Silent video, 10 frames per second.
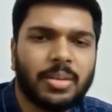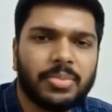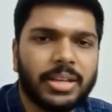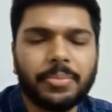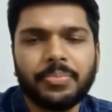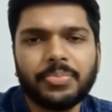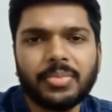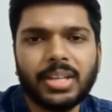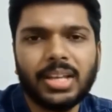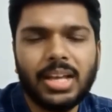something.
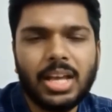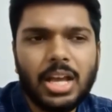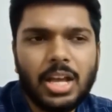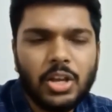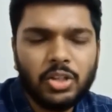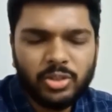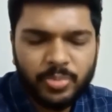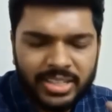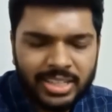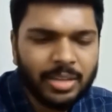So which
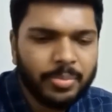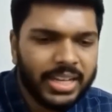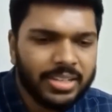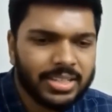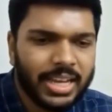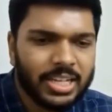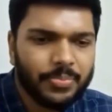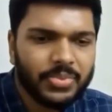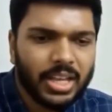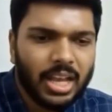basically means
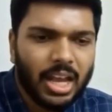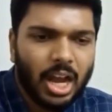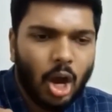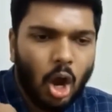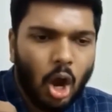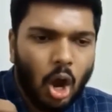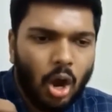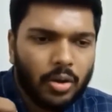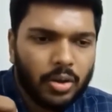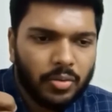that
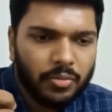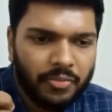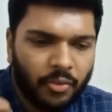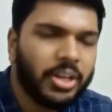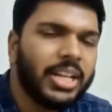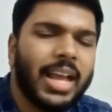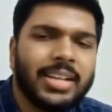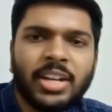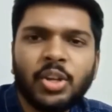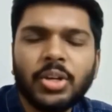40
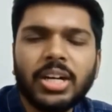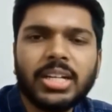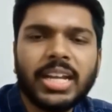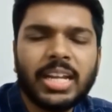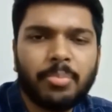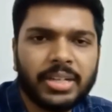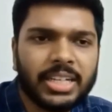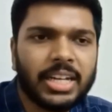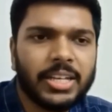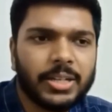lakhs that you earn in a
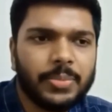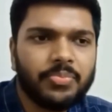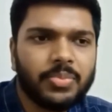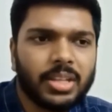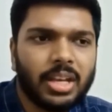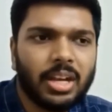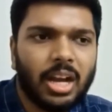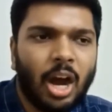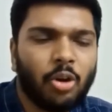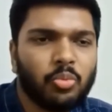particular year,
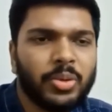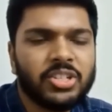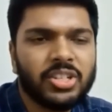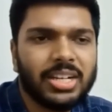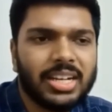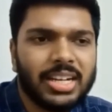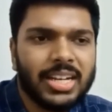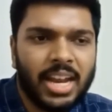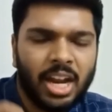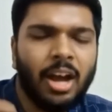out of which
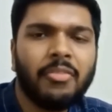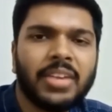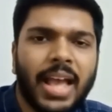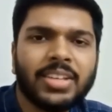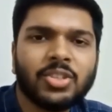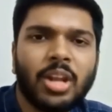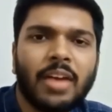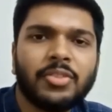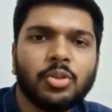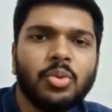10 and a half lakhs you'll
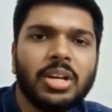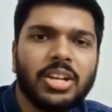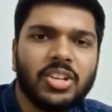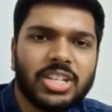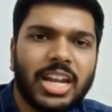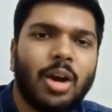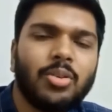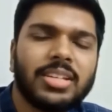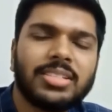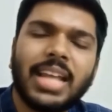have to shell
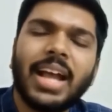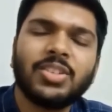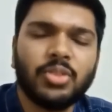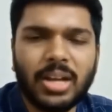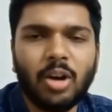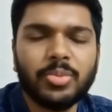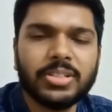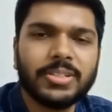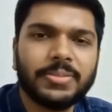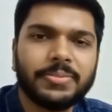out as tax to the
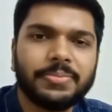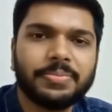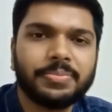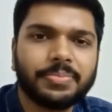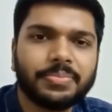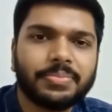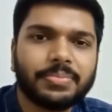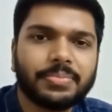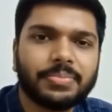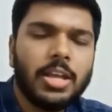government.
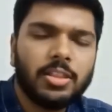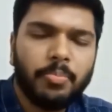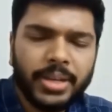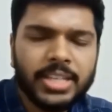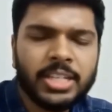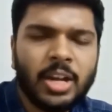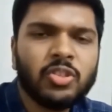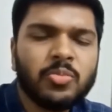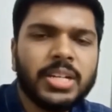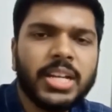The biggest
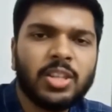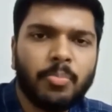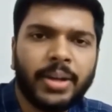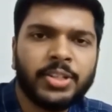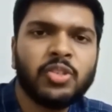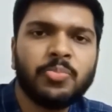announcement in the budget